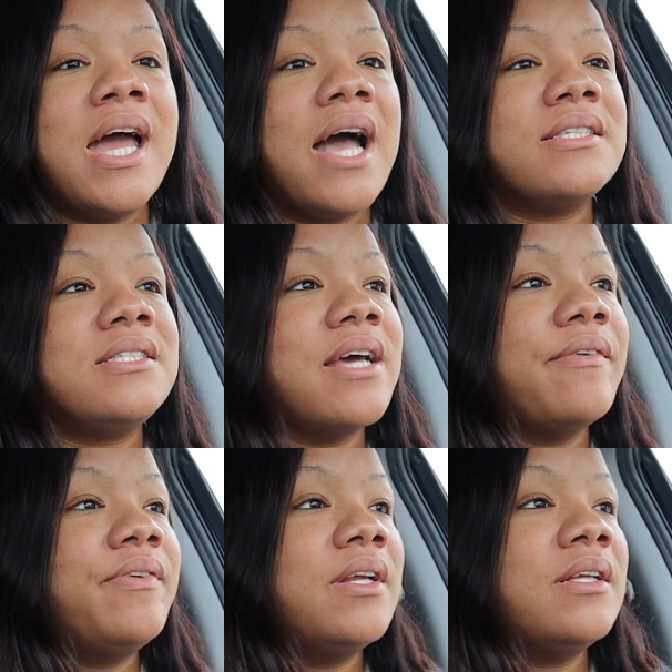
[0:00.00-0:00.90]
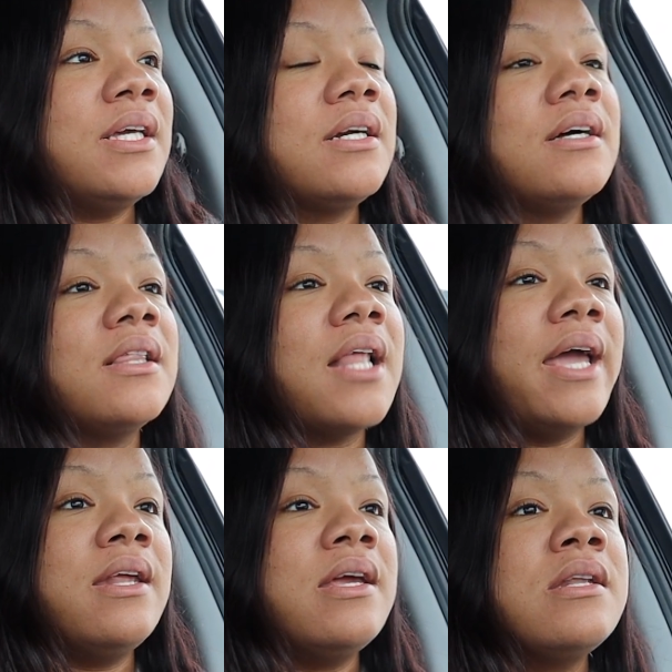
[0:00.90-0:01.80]
has definitely
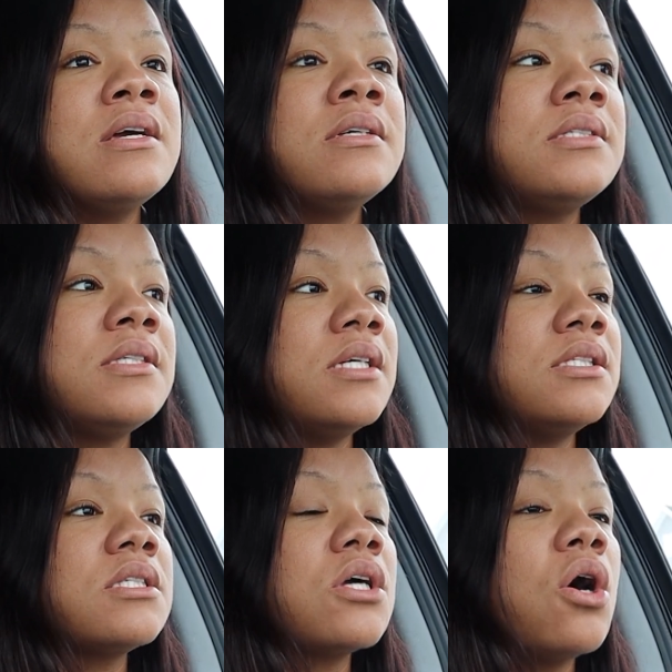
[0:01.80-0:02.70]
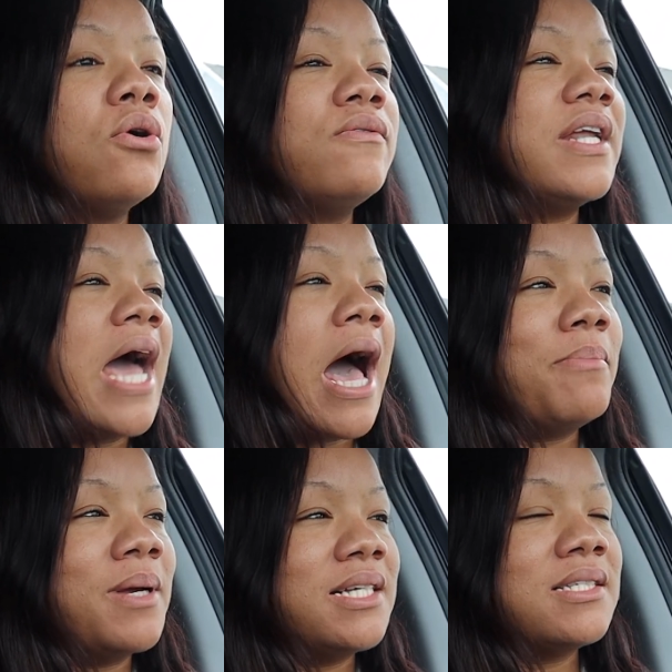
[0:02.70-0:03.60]
collided since COVID
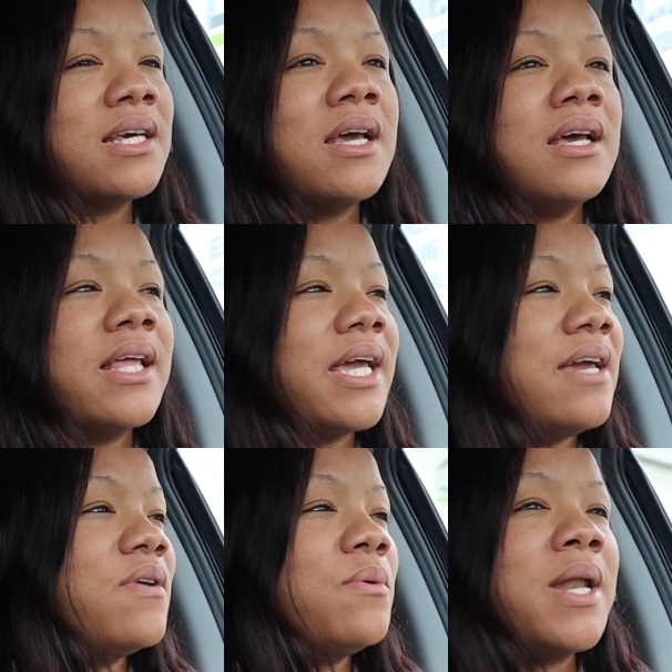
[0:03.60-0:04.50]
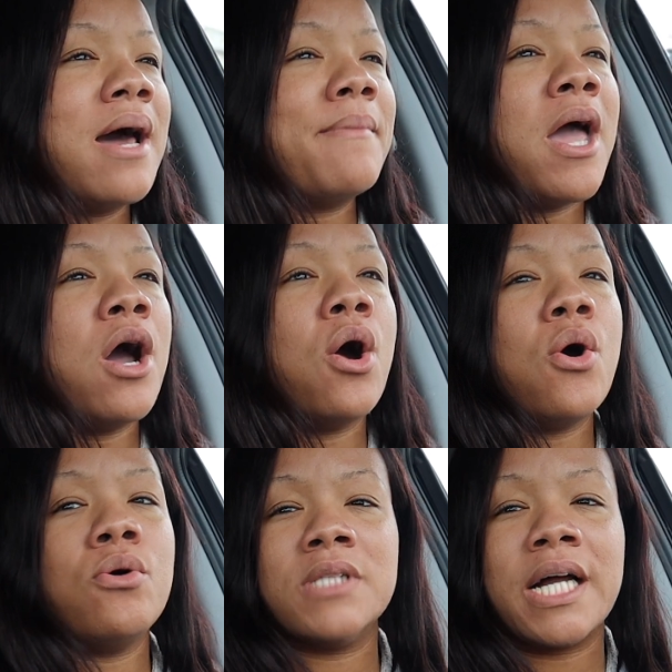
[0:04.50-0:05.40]
happened. Like, even when I'm at
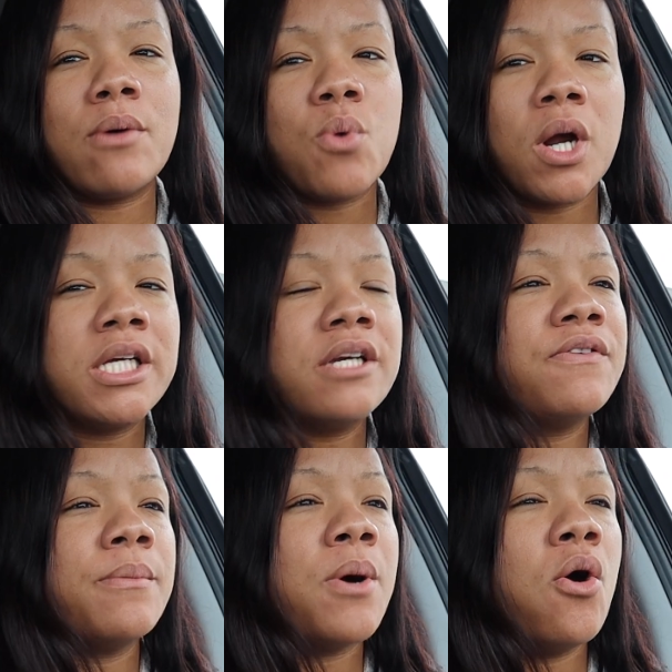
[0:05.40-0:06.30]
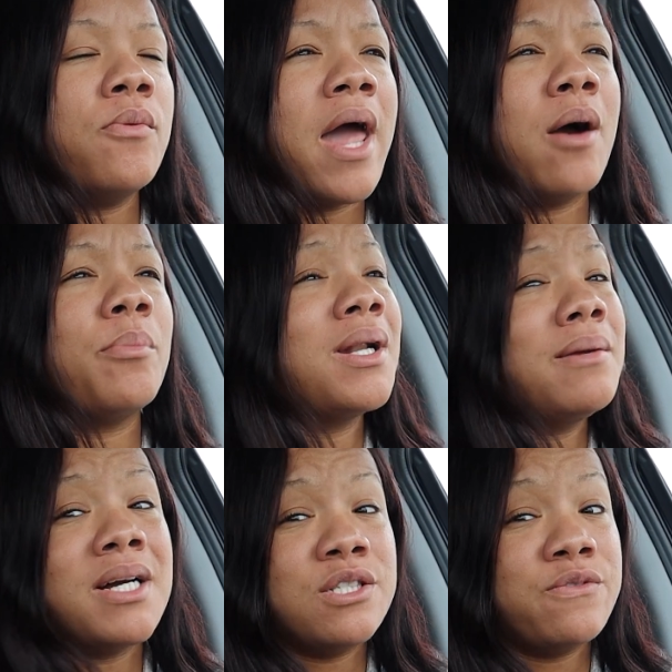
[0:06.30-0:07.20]
home, like I'm working from home now pretty
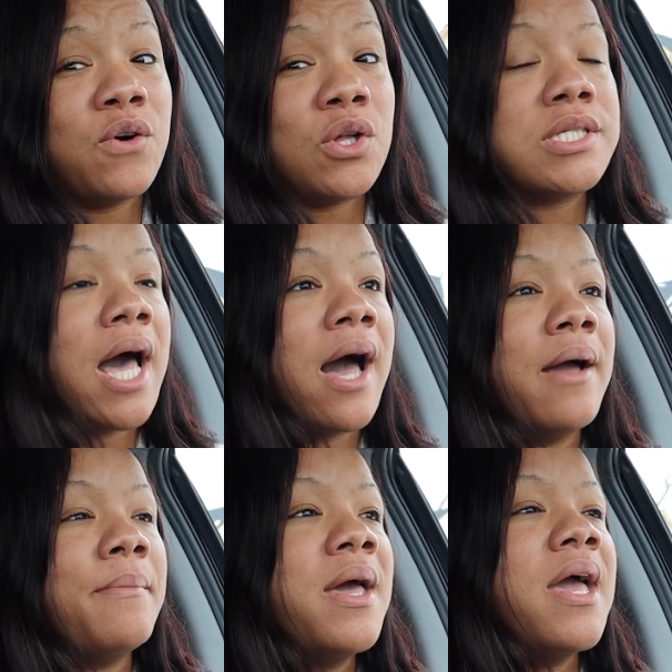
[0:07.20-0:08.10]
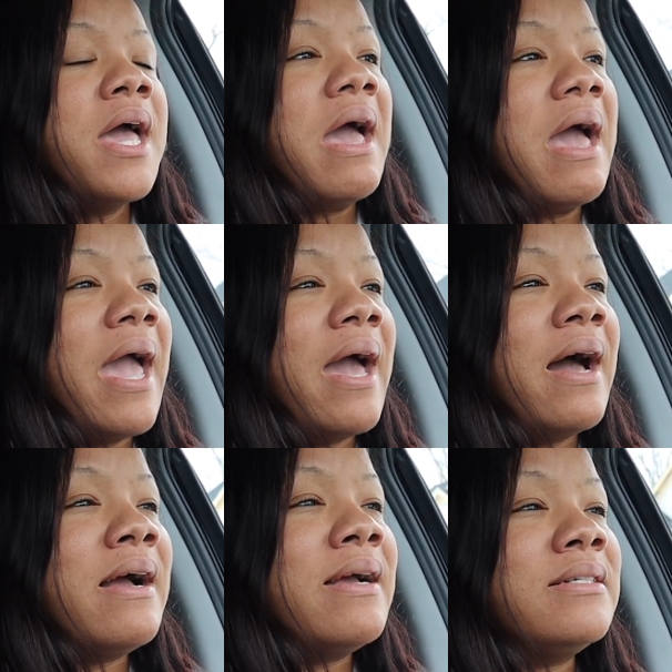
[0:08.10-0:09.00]
much full time,
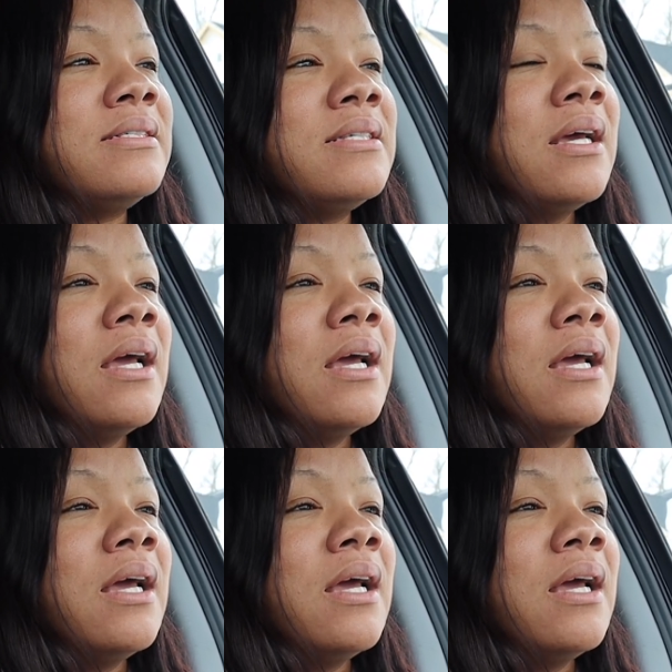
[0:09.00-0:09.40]
and